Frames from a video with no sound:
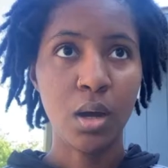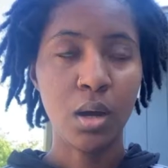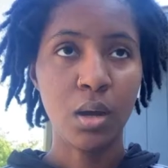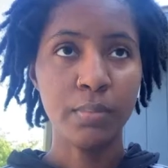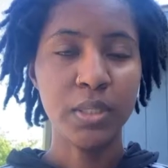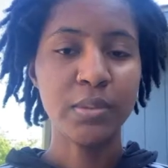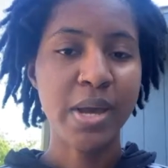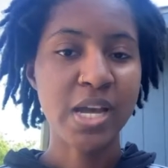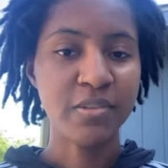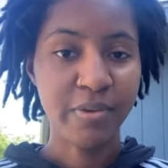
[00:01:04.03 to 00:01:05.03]
this
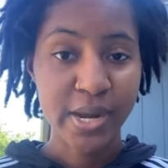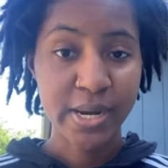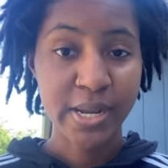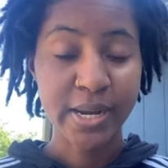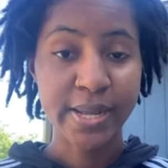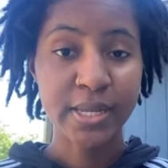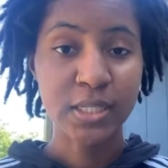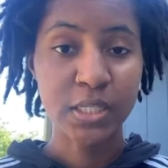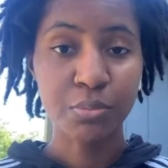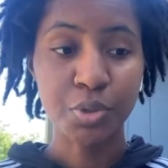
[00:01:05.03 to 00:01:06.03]
past Friday that
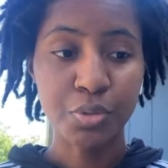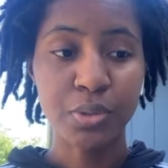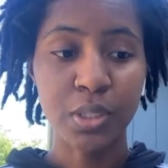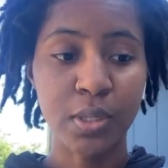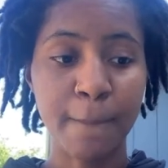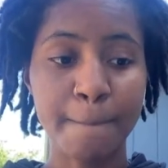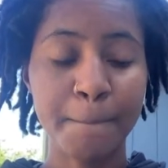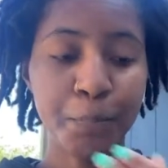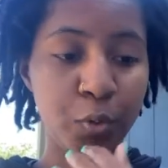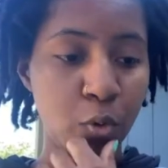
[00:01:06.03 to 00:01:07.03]
she was using
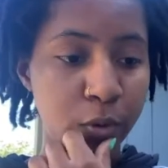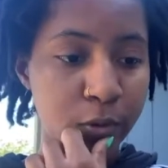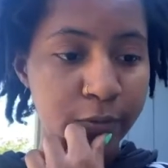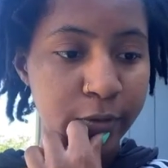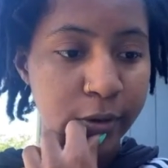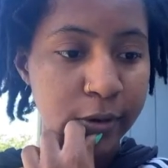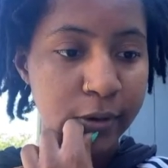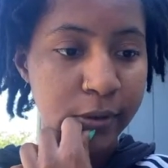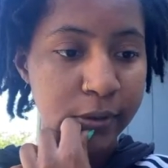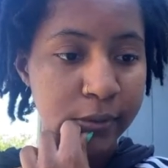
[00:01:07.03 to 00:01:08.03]
the oil for
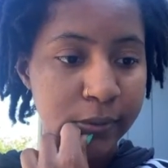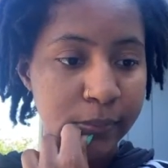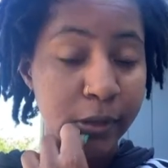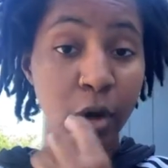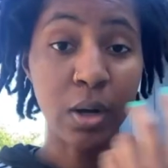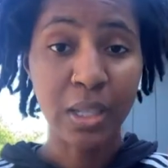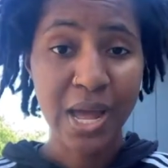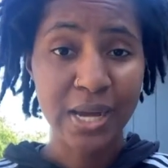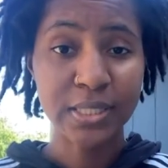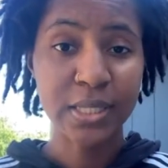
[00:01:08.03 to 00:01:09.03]
her in her
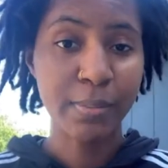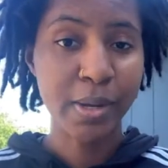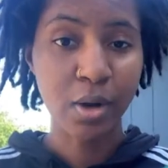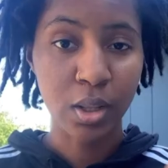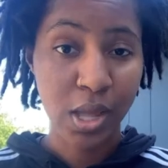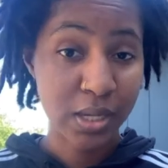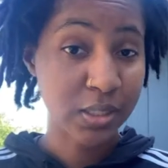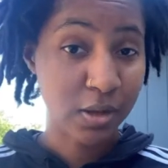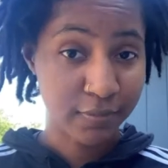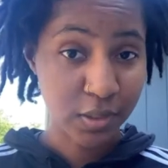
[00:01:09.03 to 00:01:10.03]
locks, and it made her locks
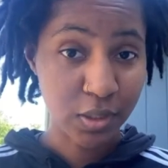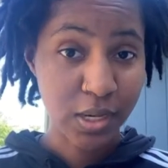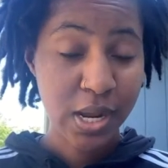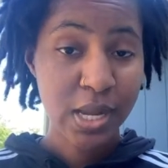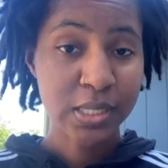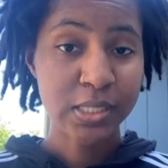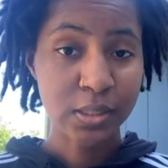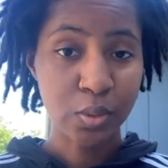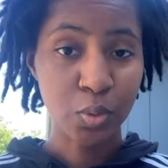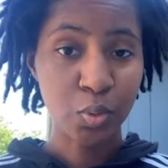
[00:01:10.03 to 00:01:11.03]
softer.
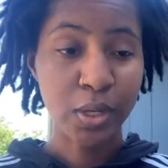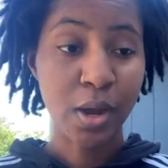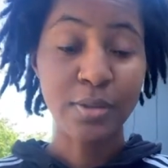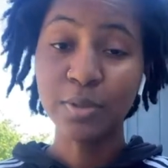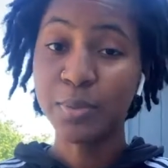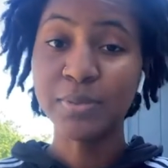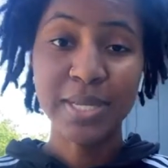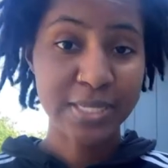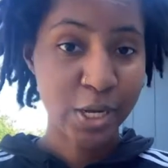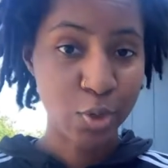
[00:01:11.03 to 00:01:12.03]
So it can also be used
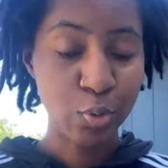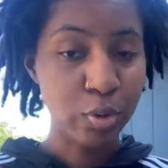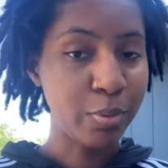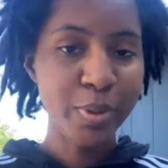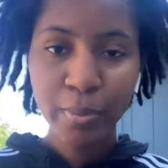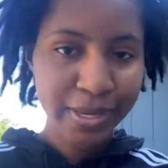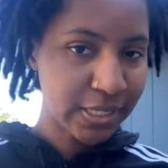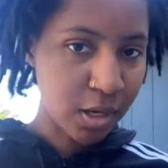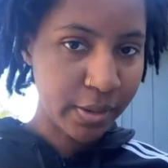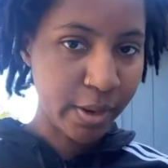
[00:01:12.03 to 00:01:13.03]
as a hair oil, but we're gonna get
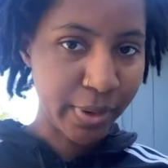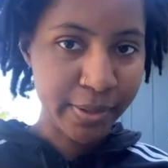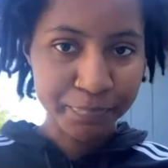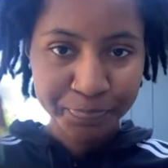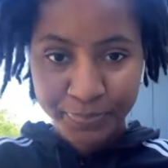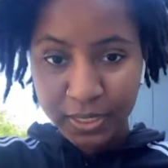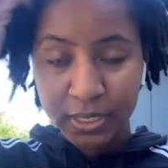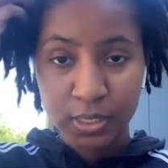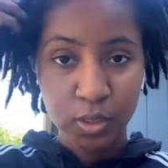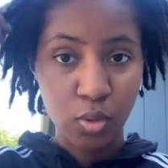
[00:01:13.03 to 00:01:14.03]
into all that, right?
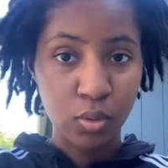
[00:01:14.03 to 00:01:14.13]
So